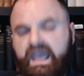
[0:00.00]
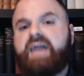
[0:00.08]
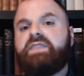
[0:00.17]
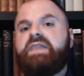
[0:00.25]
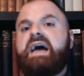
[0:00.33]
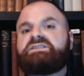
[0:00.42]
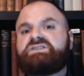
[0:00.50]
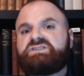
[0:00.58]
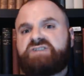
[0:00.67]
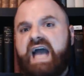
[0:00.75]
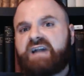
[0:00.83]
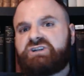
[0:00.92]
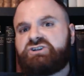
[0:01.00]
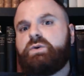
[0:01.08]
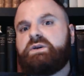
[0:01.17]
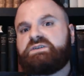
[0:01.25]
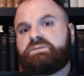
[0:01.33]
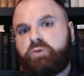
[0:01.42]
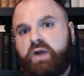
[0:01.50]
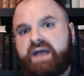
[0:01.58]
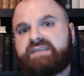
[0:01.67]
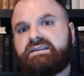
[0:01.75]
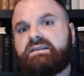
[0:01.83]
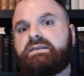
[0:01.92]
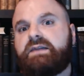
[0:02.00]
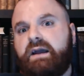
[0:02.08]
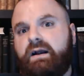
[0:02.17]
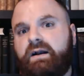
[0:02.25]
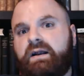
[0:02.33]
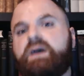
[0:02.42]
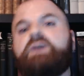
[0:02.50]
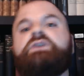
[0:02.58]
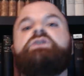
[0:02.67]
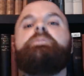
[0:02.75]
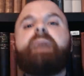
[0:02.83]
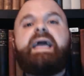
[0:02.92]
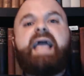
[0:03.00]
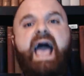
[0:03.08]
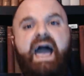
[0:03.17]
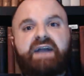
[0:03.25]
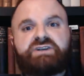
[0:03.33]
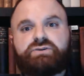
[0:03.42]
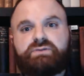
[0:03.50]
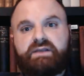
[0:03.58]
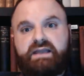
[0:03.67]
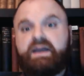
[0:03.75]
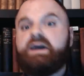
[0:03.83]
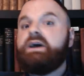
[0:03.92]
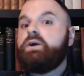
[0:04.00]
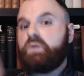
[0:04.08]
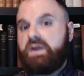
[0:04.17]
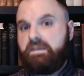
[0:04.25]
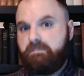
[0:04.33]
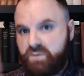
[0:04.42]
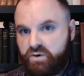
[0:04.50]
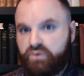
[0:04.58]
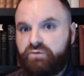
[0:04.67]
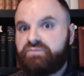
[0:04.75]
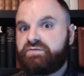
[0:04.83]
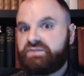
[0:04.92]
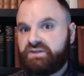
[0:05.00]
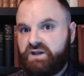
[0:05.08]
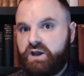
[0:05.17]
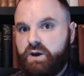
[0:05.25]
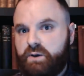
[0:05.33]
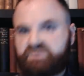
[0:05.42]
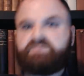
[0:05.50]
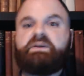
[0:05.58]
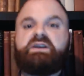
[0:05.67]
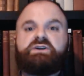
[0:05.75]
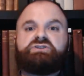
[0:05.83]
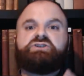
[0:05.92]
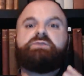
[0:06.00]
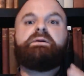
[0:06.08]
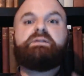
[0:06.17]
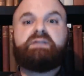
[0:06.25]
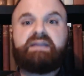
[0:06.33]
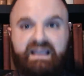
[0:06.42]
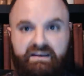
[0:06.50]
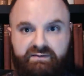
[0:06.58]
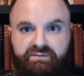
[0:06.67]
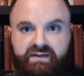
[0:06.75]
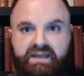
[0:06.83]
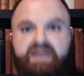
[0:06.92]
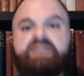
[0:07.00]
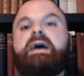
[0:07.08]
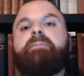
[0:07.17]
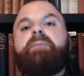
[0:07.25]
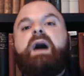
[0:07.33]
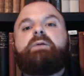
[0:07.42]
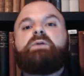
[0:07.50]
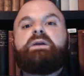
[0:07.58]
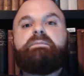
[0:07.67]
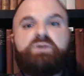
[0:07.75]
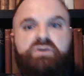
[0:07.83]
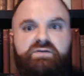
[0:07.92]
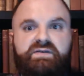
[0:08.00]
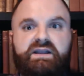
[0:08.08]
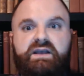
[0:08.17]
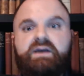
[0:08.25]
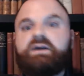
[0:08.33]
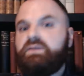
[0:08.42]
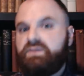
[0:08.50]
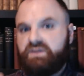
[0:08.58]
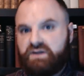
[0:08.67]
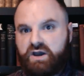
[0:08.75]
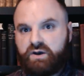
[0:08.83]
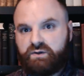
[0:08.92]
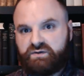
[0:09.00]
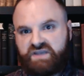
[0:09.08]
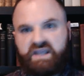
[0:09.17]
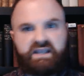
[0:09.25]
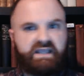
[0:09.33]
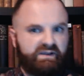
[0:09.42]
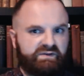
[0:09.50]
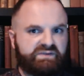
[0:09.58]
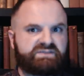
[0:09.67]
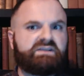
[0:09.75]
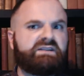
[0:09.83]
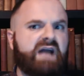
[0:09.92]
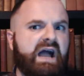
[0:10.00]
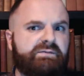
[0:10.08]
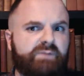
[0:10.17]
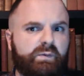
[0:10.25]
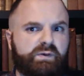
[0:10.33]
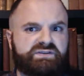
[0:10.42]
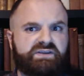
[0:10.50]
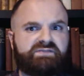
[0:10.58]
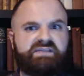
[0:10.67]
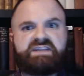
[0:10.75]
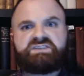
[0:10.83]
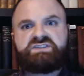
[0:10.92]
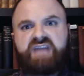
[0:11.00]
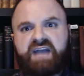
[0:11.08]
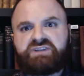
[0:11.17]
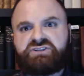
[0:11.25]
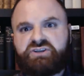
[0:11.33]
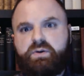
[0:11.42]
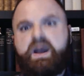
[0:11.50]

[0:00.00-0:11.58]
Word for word: and that statue is present there, you may actually remove the nose because you believe that by removing the nose, it kills the life force of that statue,